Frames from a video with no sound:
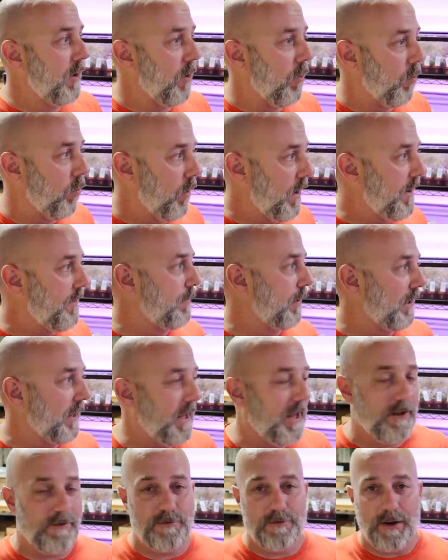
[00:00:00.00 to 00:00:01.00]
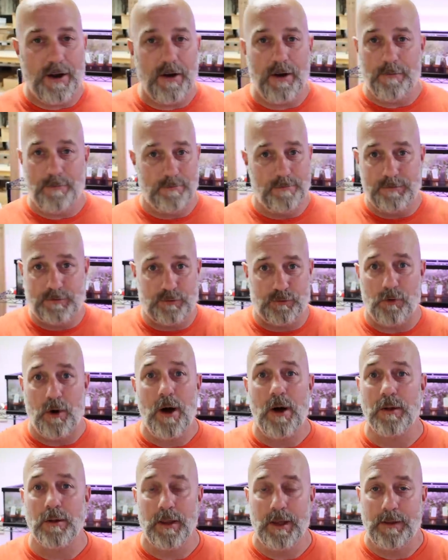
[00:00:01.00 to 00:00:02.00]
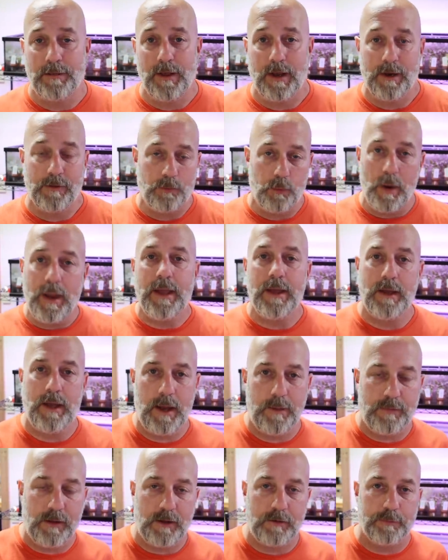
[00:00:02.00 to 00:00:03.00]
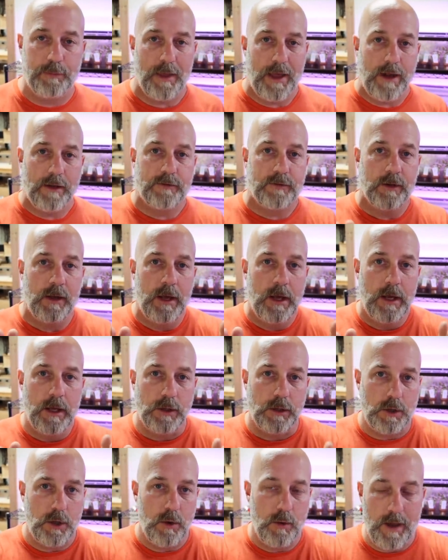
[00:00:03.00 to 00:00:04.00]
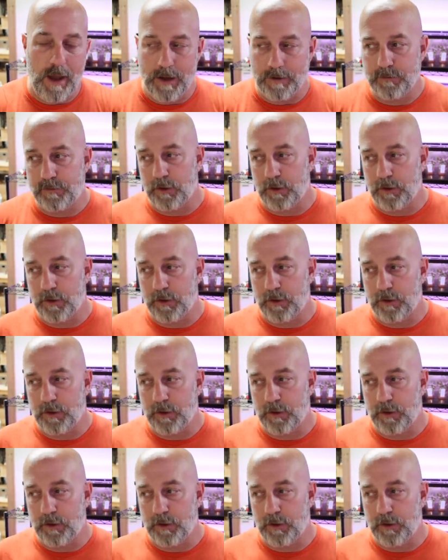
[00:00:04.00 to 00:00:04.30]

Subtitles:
we believe very strongly that if we can keep these plants, you can